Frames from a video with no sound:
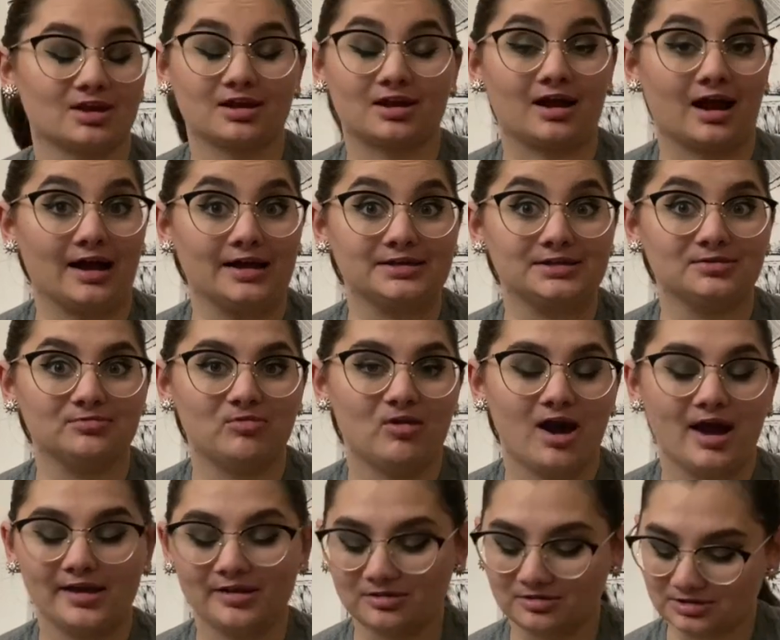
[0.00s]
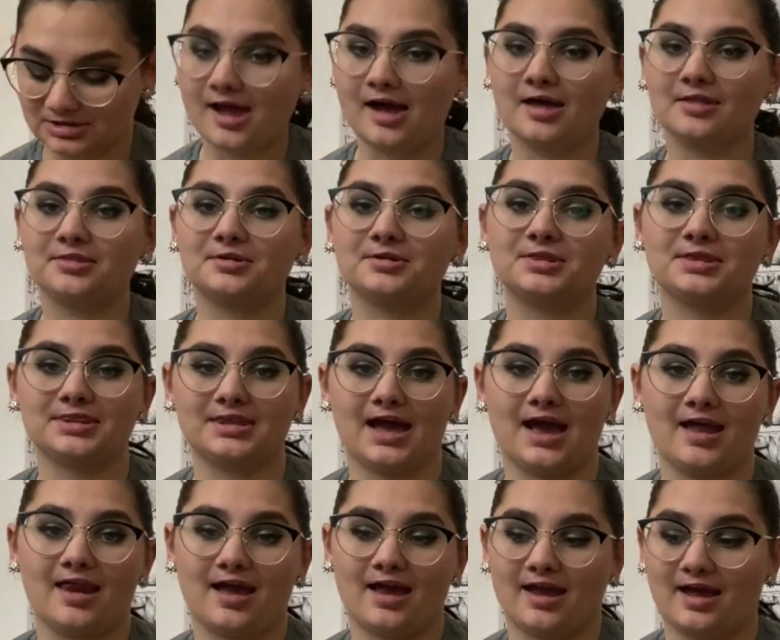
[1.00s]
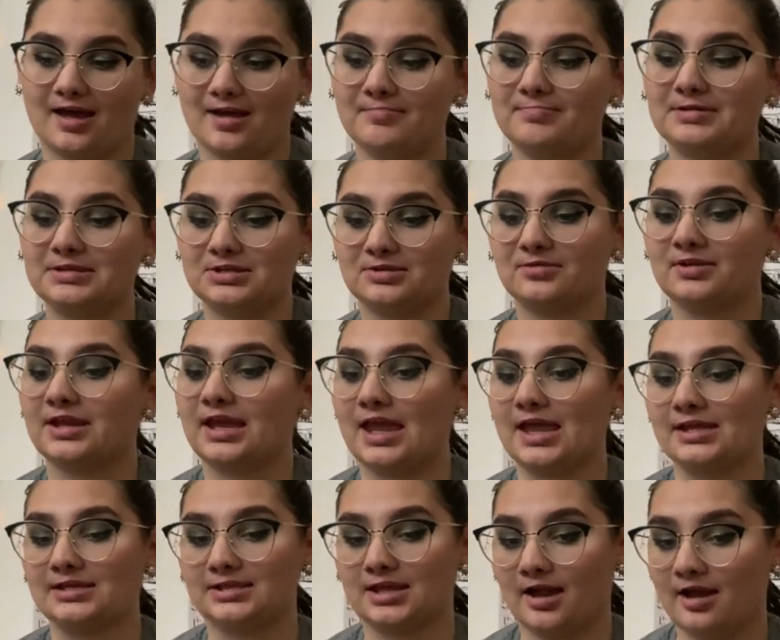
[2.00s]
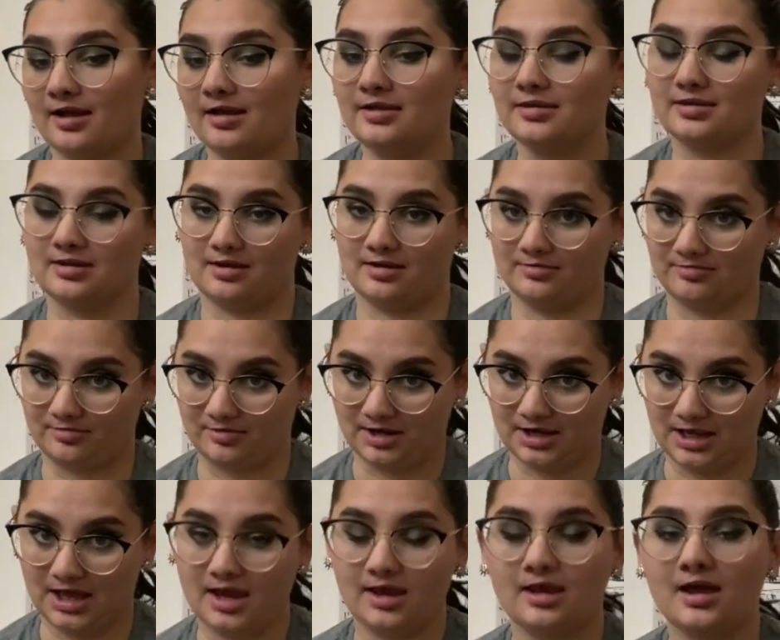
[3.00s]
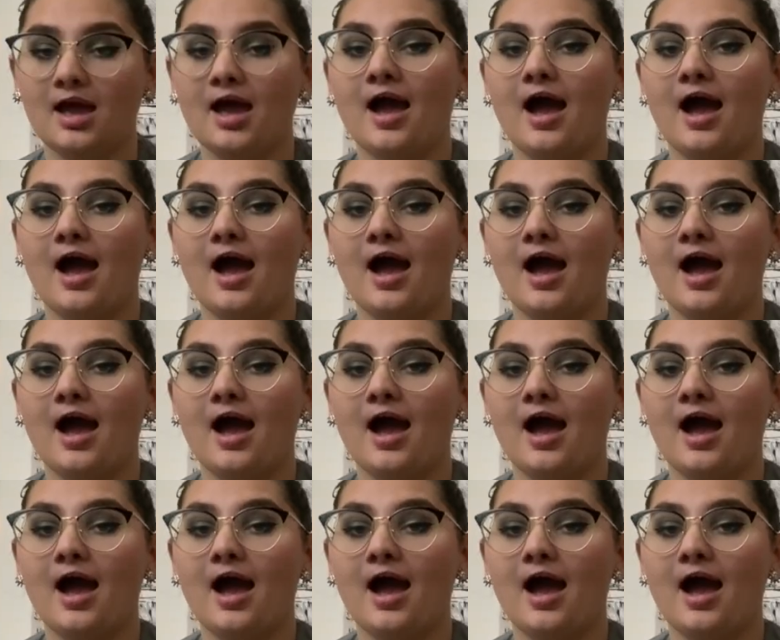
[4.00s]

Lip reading: Kind of wild. Other than that, I have been doing a ton of reading.